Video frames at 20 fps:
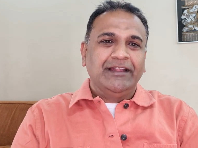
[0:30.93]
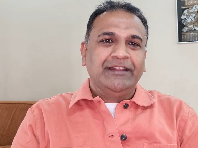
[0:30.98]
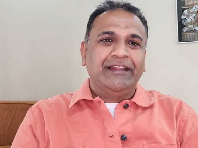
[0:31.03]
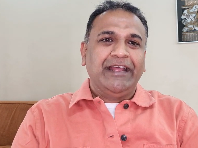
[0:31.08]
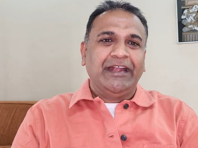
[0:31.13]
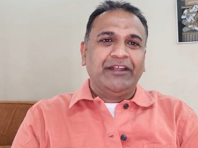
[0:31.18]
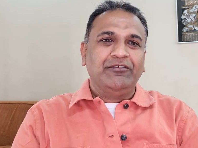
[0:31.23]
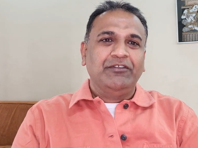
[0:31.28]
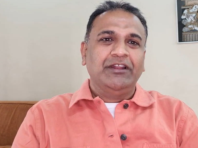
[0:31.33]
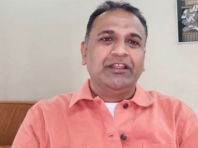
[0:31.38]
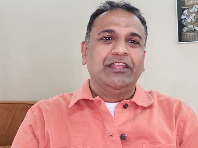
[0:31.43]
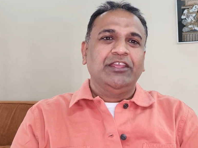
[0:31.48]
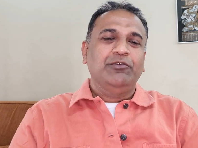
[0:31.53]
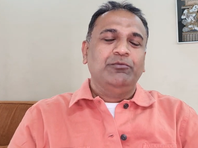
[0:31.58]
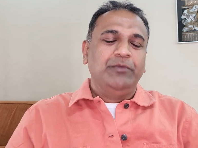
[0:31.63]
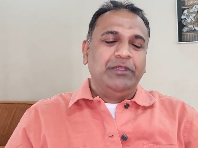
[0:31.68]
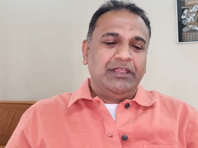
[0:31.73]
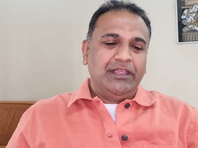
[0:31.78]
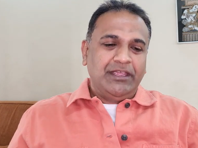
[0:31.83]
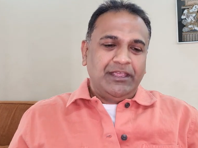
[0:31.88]
That will give
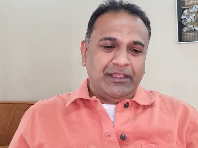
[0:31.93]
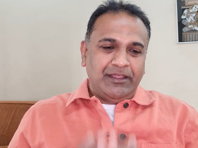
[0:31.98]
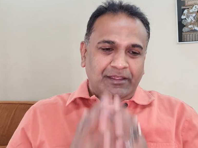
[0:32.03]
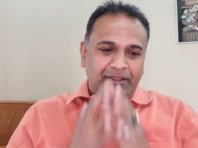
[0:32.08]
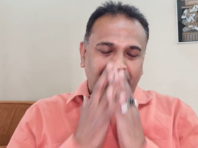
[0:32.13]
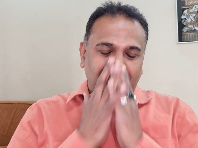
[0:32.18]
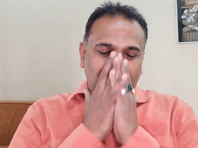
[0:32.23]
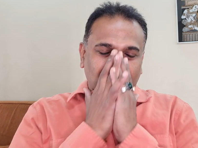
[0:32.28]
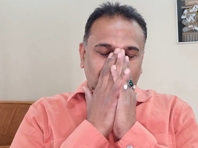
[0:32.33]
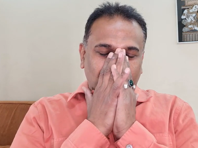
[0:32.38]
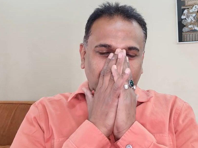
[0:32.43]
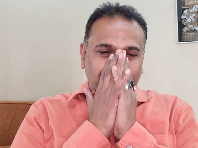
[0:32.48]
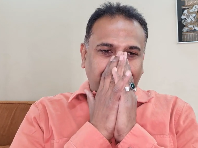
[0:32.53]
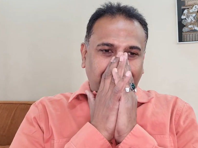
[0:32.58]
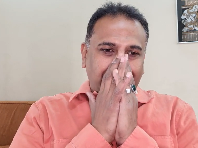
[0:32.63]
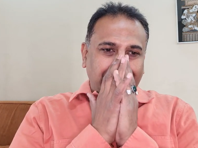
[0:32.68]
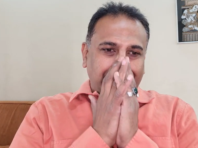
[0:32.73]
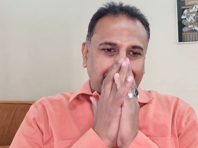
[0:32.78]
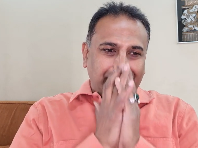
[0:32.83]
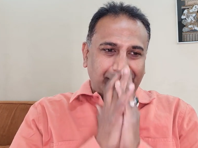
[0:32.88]
me a lot of
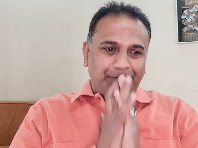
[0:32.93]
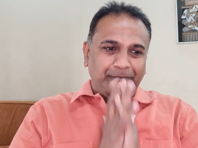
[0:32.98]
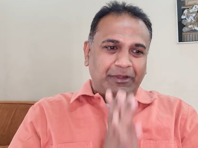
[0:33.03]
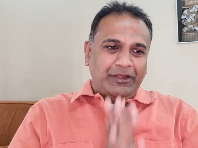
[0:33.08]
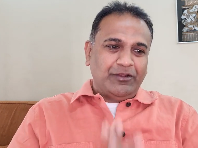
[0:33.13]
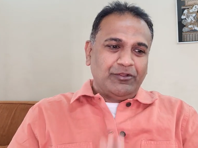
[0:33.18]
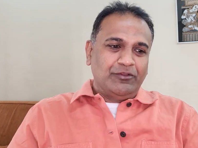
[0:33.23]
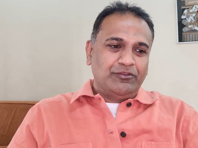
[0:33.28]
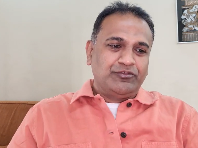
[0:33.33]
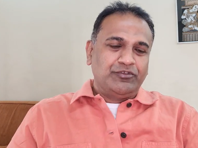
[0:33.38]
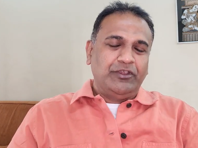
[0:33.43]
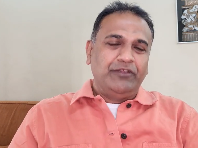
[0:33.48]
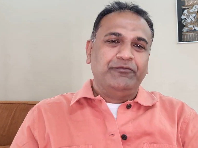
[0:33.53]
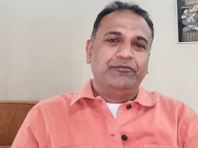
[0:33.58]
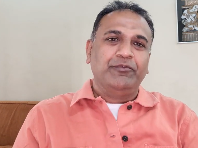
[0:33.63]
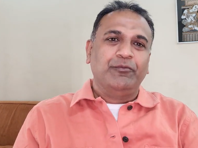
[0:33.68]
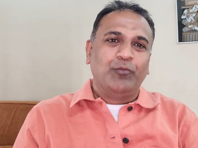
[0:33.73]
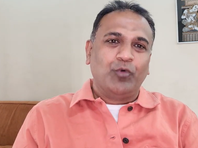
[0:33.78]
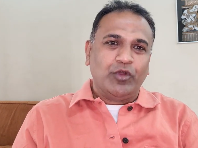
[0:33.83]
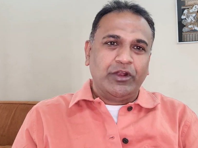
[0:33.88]
encouragement also
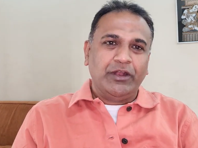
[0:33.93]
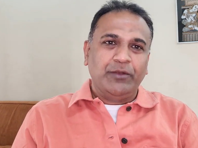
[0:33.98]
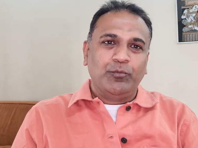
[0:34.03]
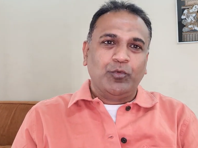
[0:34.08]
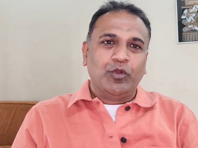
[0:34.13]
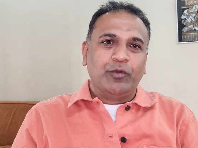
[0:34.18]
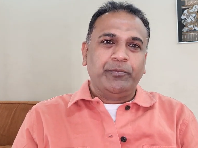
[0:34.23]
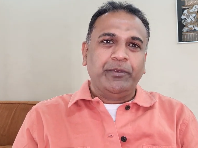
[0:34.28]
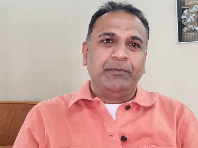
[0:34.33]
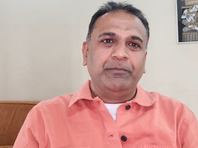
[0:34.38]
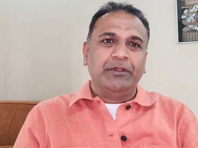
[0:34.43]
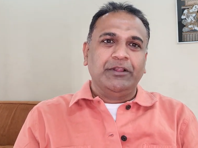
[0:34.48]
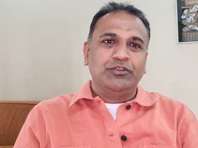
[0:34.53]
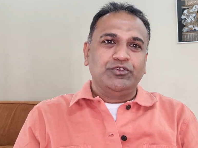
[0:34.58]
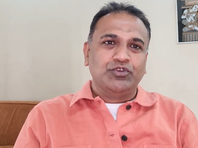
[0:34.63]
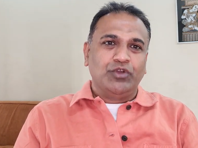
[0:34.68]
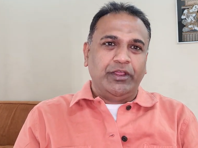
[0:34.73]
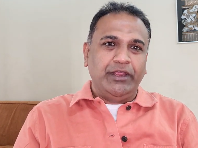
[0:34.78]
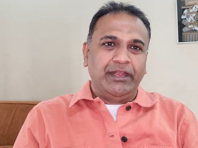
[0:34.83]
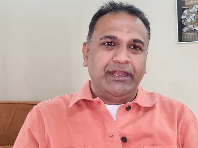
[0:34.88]
if more and more people
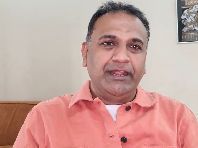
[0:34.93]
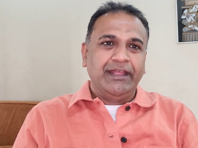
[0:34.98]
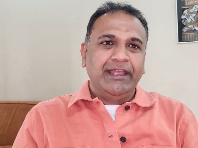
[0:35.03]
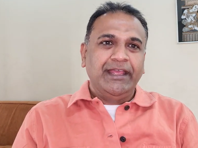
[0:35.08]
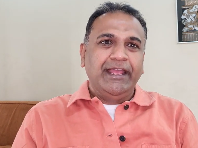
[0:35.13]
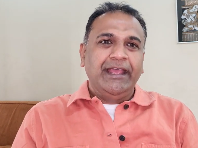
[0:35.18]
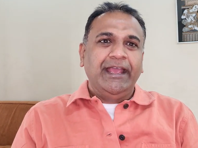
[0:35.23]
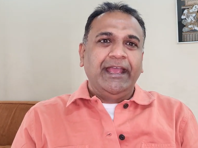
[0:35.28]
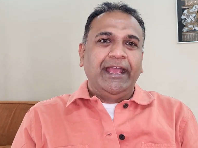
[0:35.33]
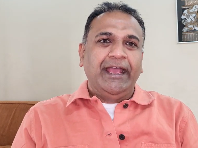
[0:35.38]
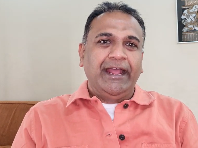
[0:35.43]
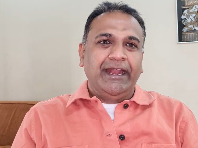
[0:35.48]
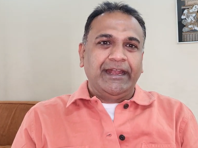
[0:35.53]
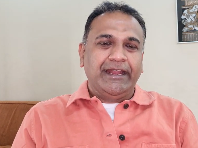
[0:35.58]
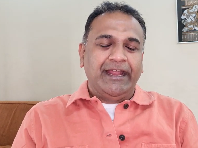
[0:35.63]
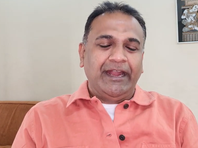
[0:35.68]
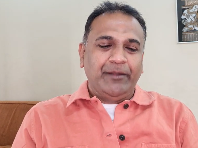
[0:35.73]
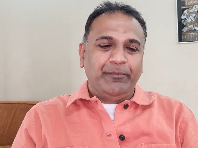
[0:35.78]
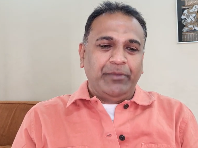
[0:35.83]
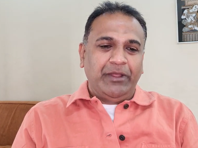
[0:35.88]
join and
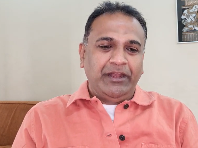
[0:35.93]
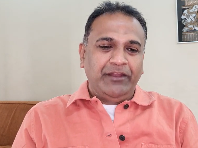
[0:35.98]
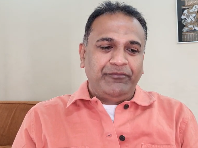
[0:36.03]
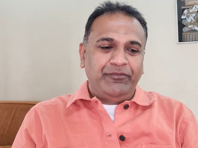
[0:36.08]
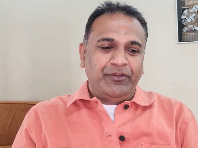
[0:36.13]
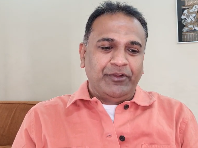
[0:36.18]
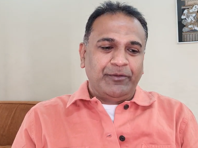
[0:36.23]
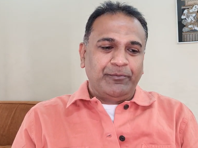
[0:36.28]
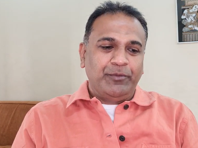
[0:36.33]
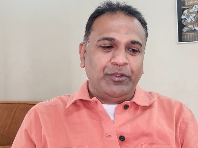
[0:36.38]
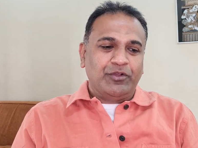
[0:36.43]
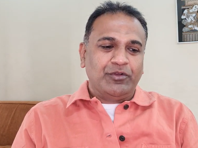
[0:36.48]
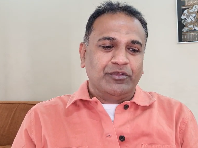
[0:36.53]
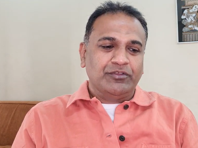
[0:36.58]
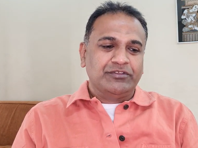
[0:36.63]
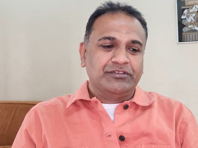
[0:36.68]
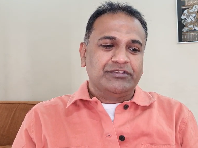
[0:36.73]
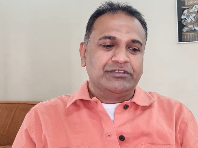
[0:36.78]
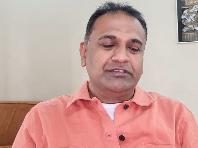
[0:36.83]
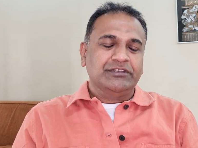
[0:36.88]
get benefit,
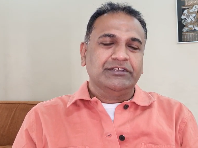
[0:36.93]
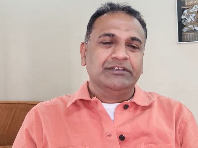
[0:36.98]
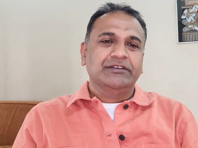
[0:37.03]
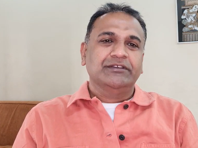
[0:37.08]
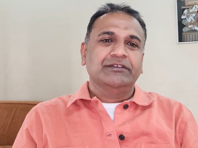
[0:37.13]
because